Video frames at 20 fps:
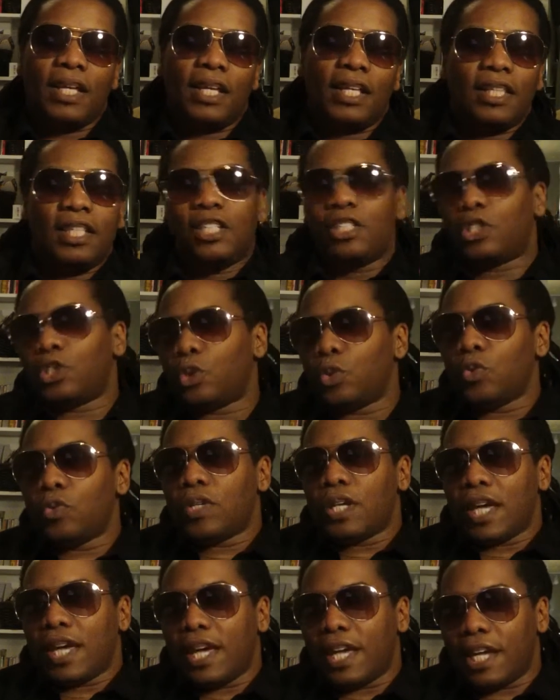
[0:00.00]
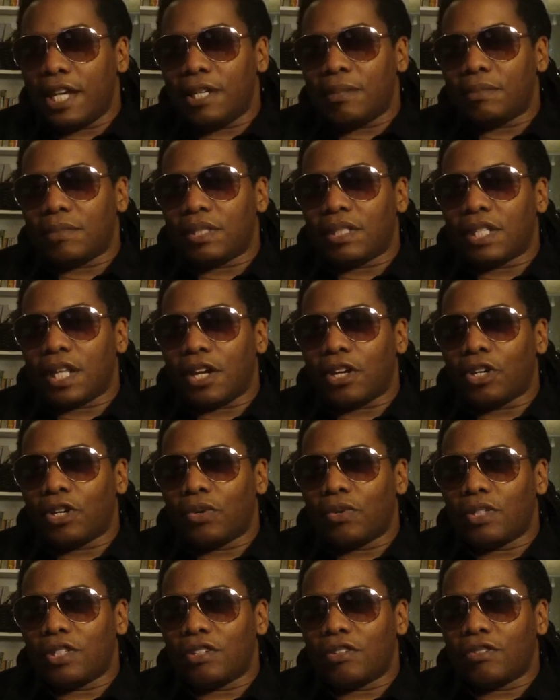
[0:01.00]
in these two games that are
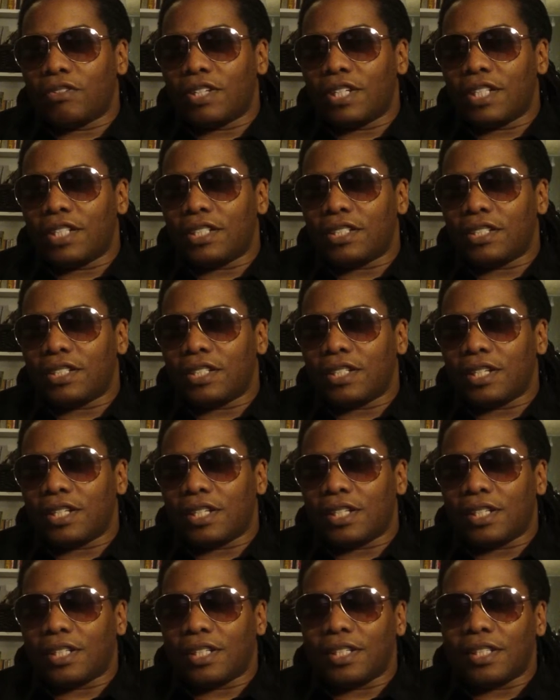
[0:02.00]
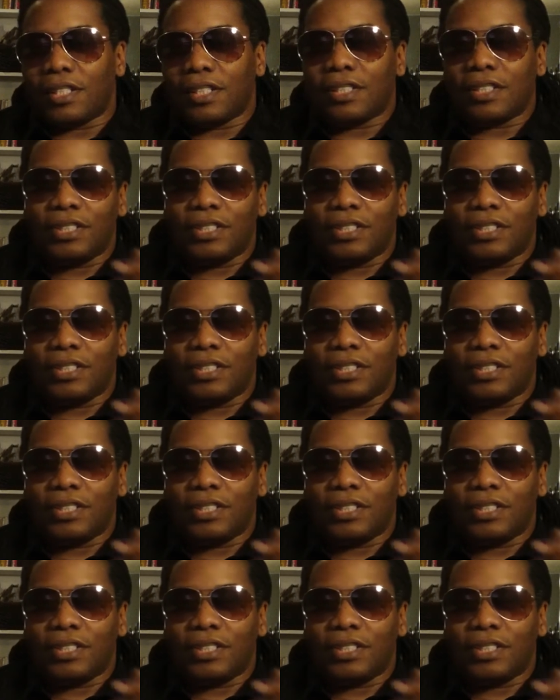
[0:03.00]
going on into the, uh,